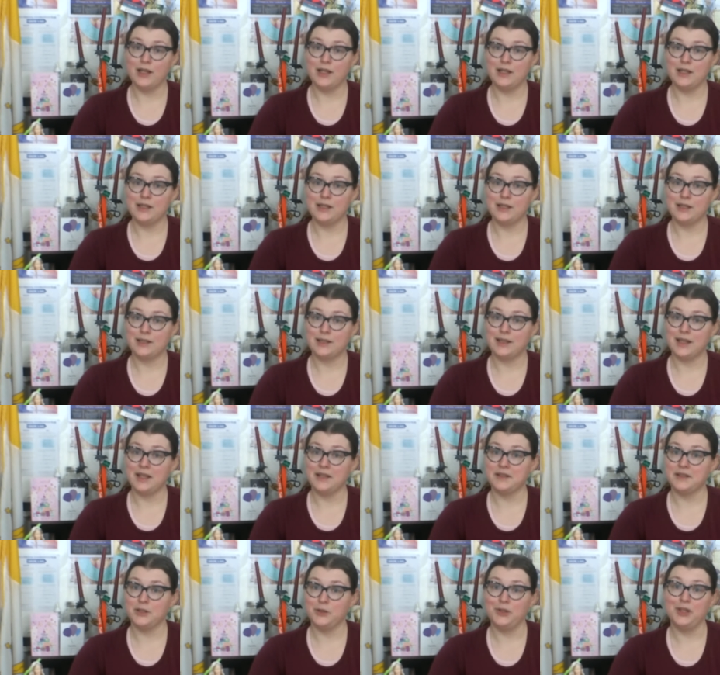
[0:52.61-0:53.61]
is
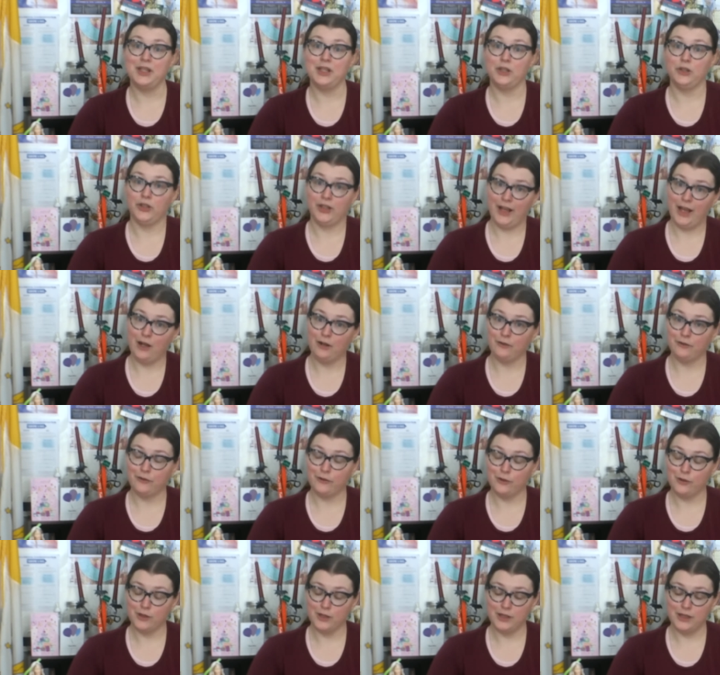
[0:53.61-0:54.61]
things that you need to look out
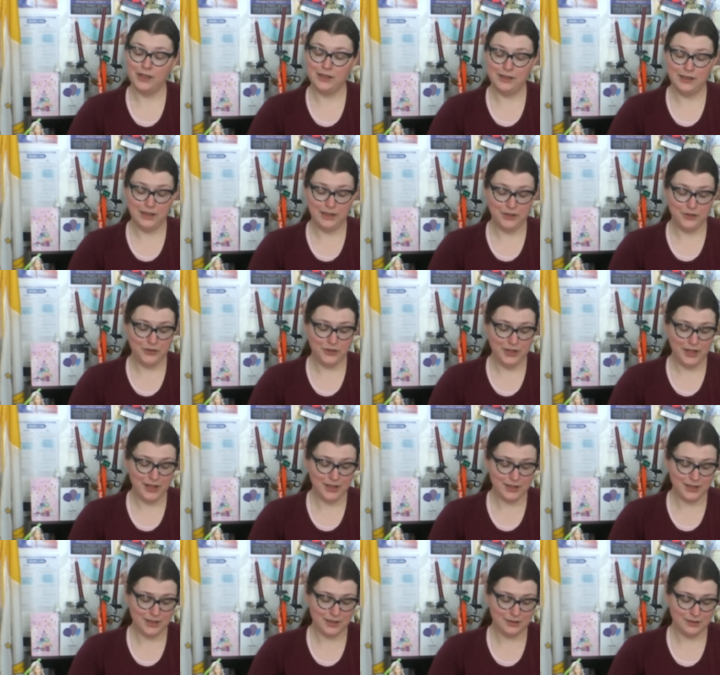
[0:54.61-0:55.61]
for in the
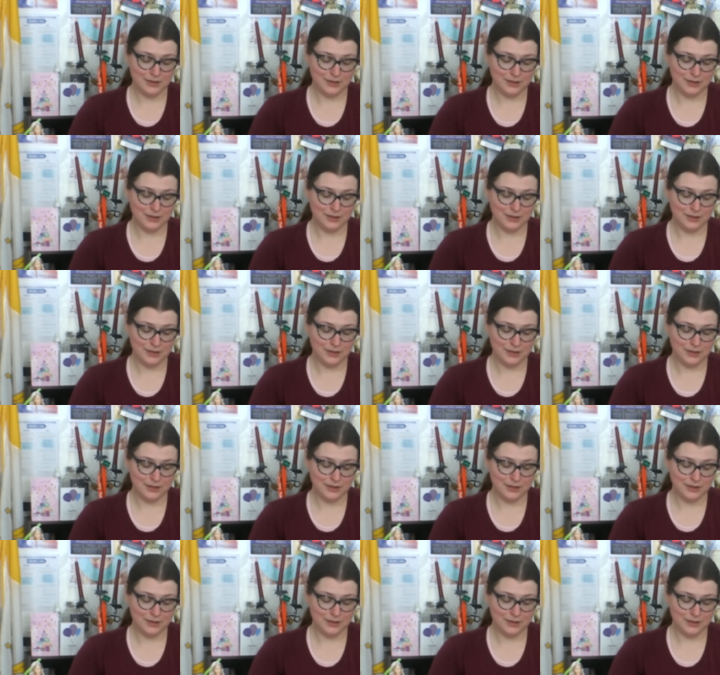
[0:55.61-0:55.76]
internet,